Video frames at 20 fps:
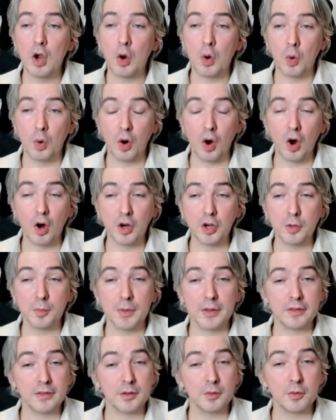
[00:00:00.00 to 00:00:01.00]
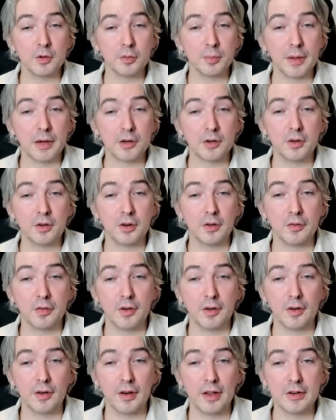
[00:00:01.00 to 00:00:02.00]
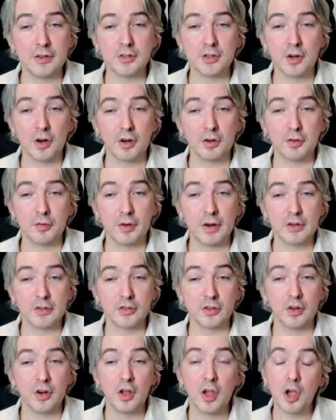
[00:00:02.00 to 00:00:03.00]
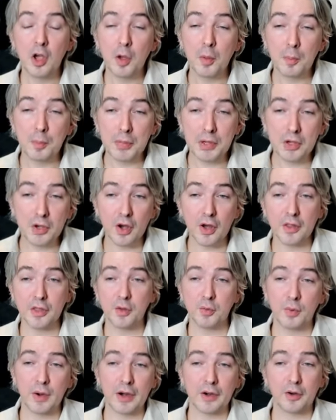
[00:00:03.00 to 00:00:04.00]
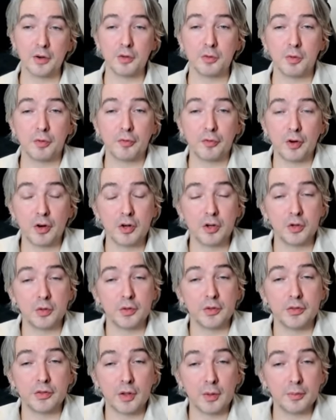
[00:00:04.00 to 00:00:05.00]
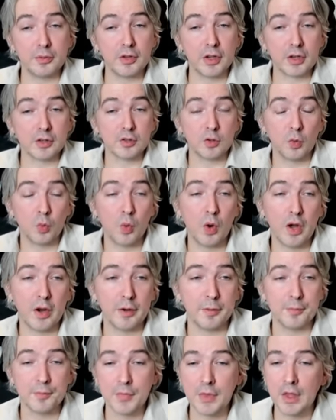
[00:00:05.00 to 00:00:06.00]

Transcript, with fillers: or arguments in respect of an alleged contravention beyond the records referred to in subsection 1.